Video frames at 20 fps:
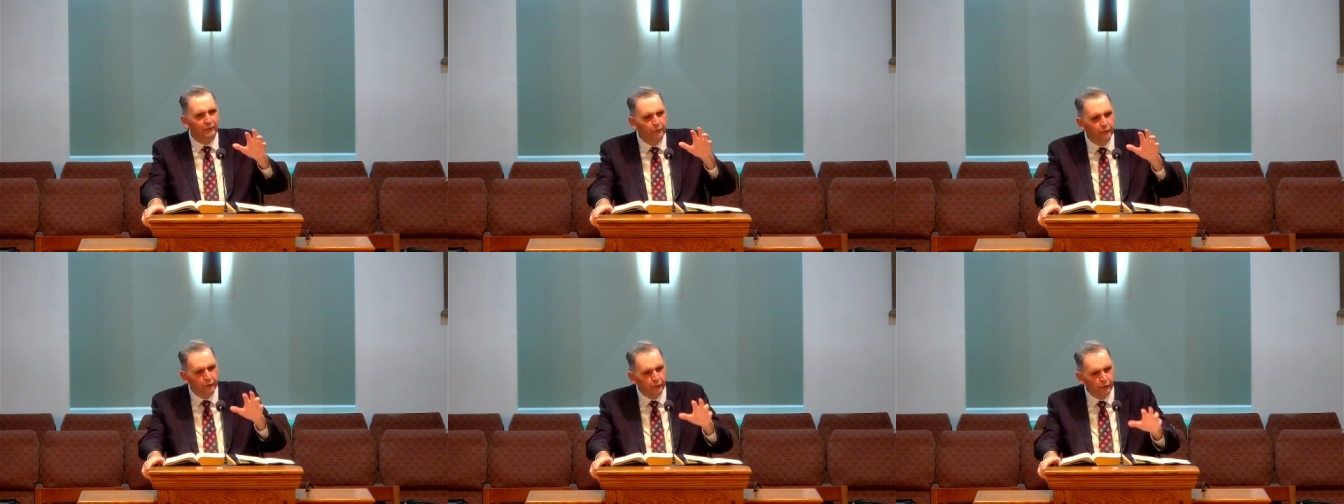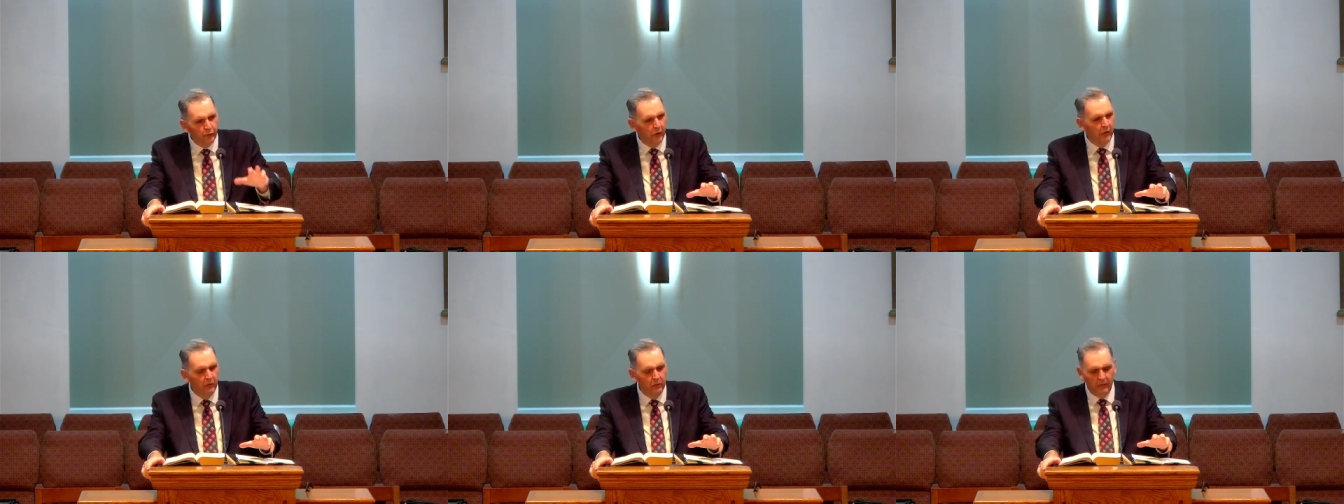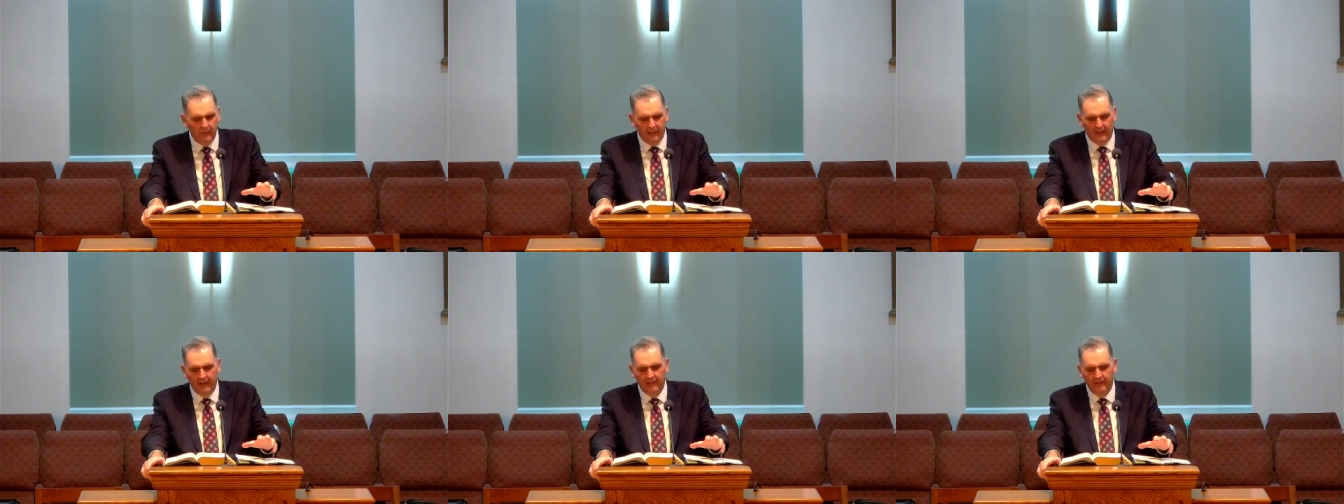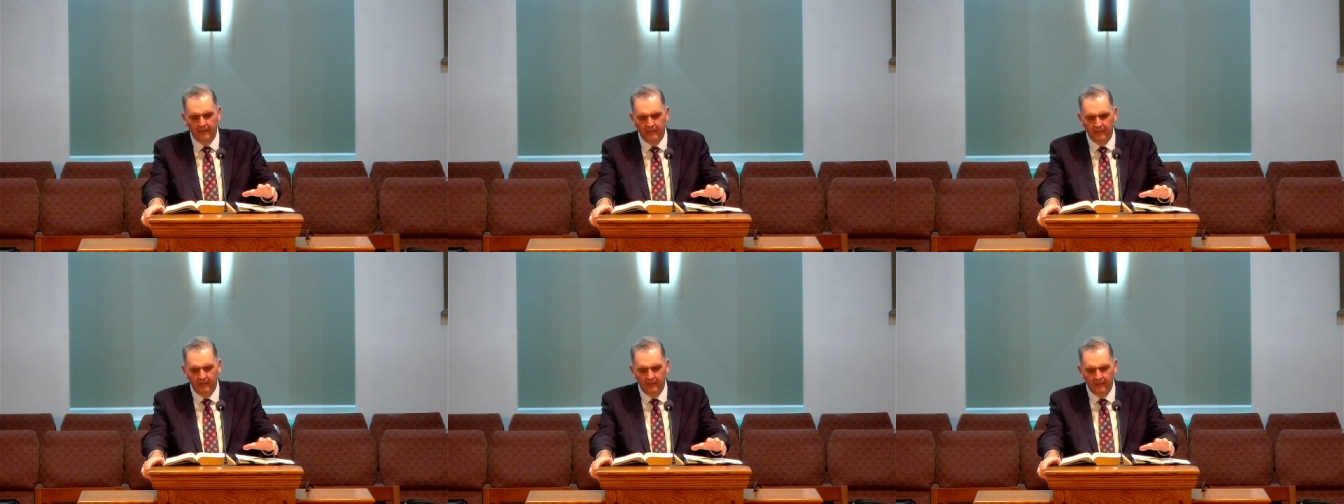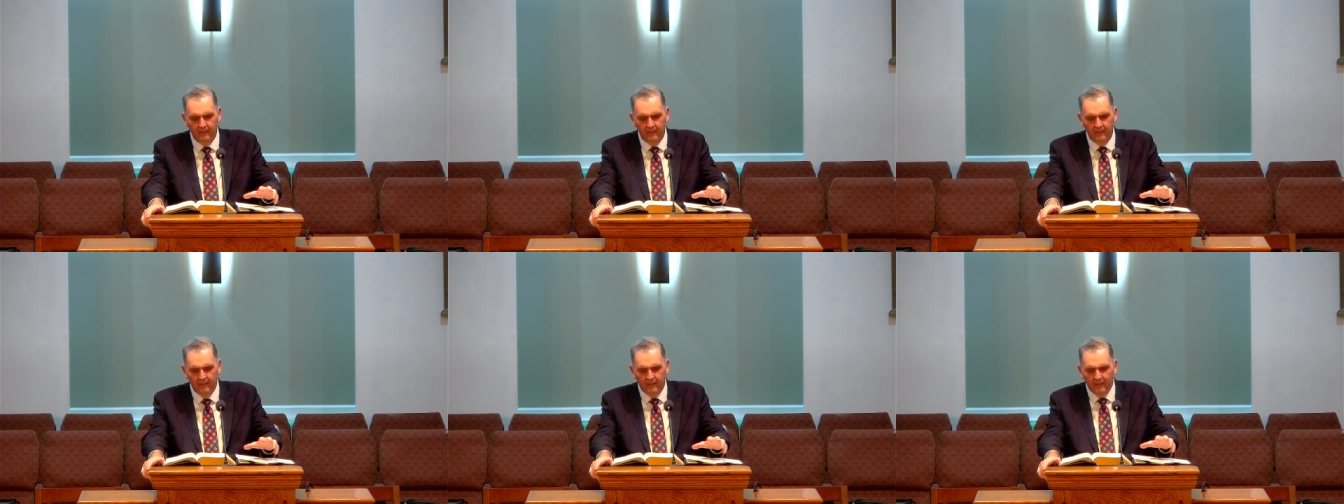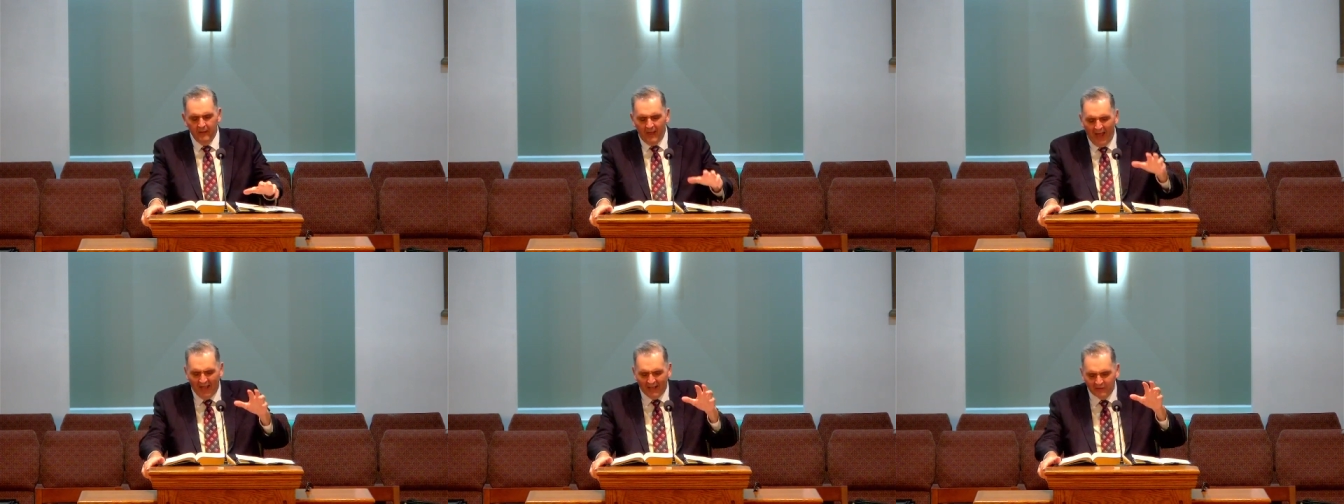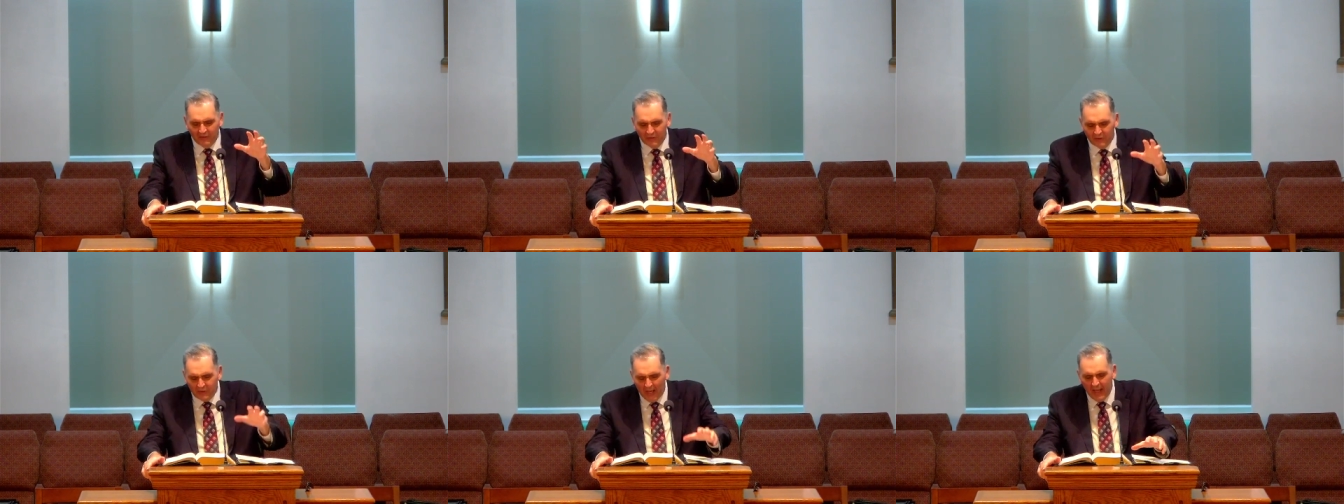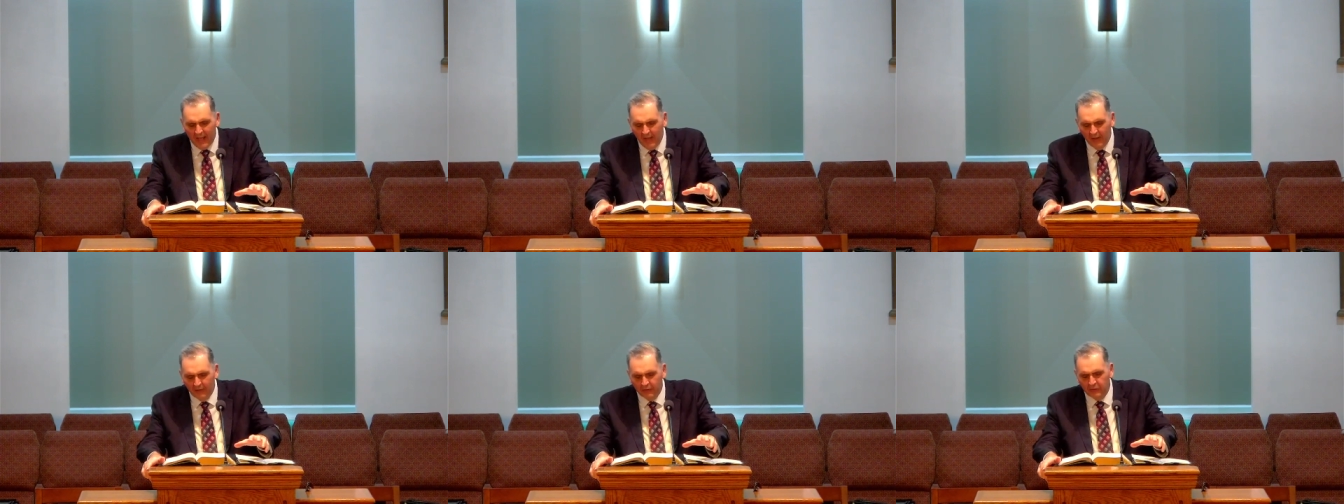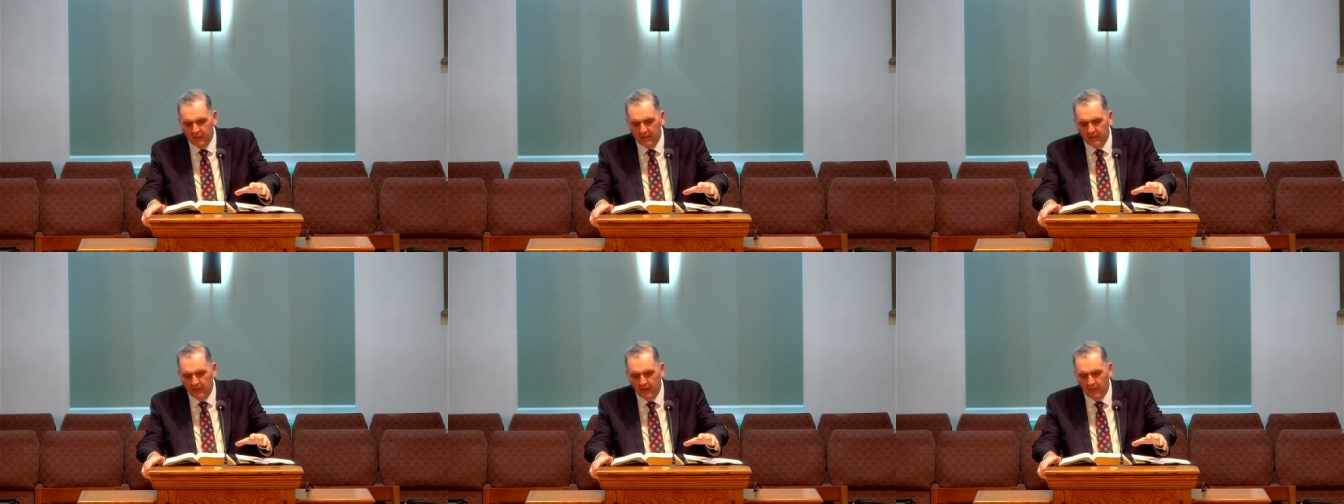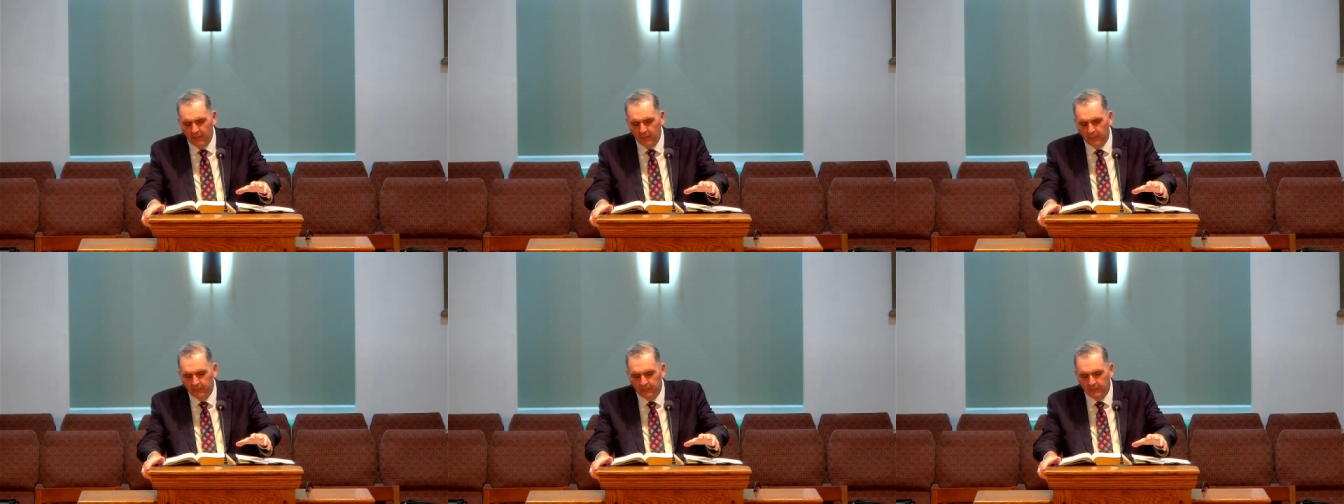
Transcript: truly, I say unto you,